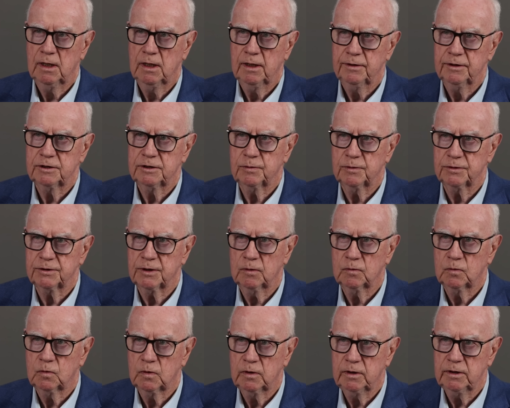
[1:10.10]
This was a
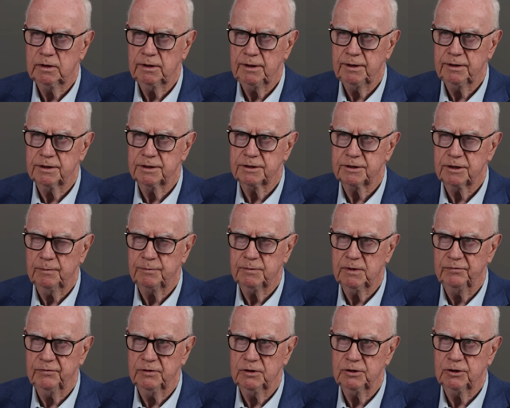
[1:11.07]
really
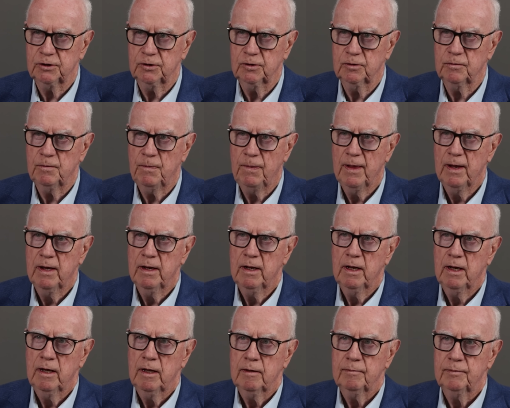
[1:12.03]
deceptive issue
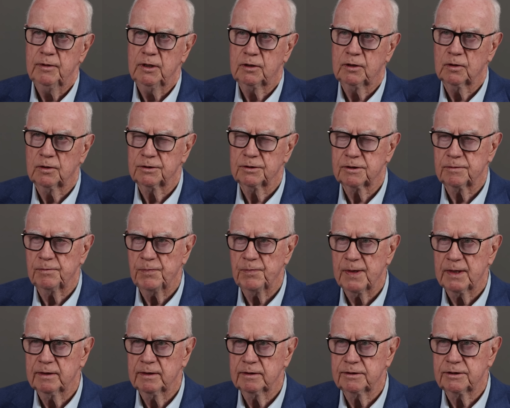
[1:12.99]
because
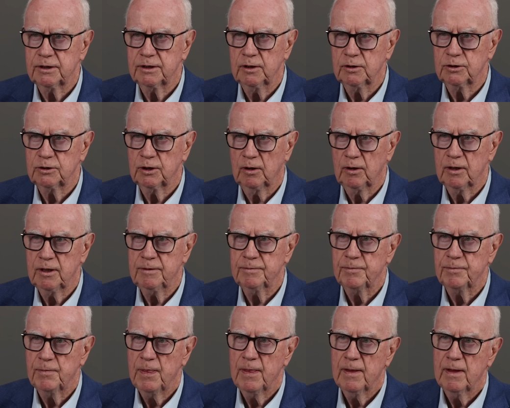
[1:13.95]
essentially,
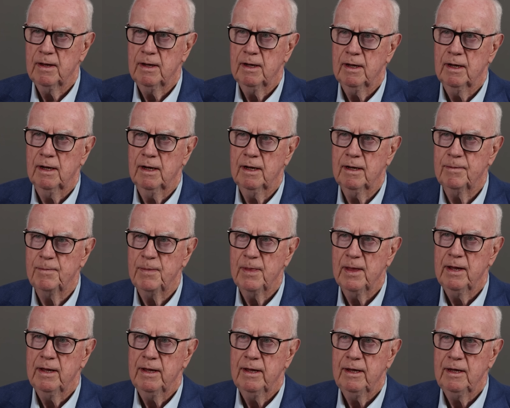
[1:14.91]

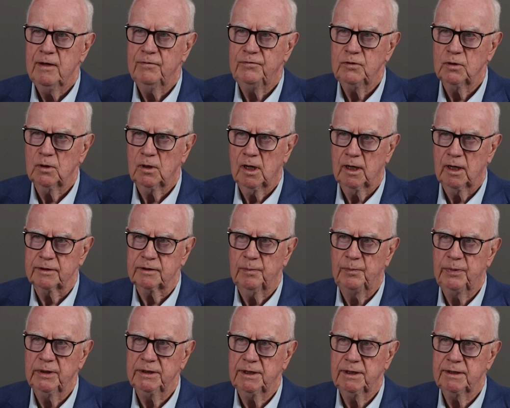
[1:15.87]
if you like, the
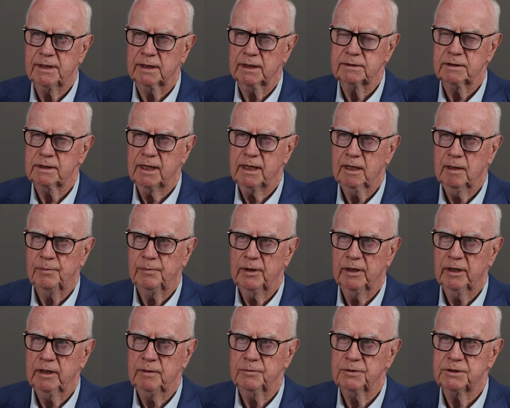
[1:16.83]
Peter Dutton
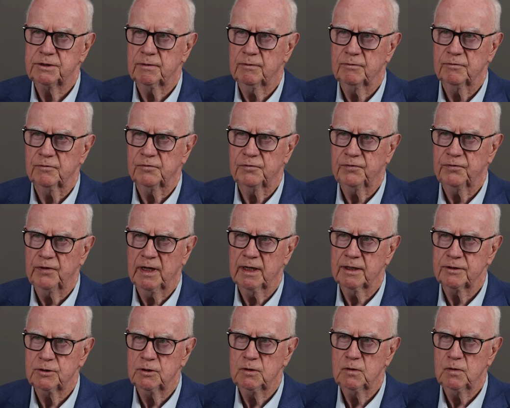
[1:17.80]
campaign was far
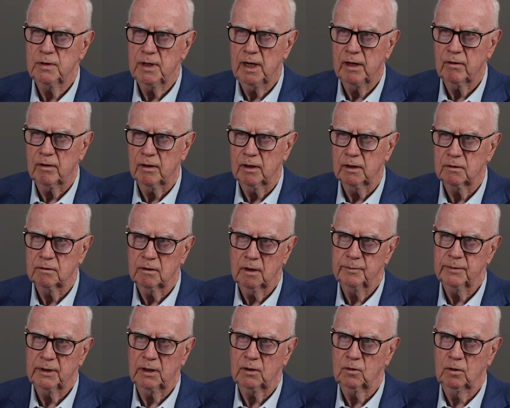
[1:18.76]
too narrow. I
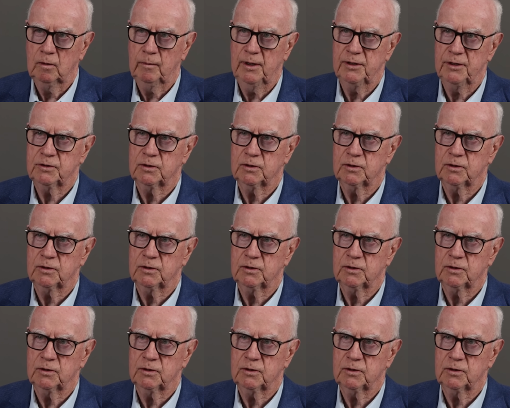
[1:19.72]
mean, it almost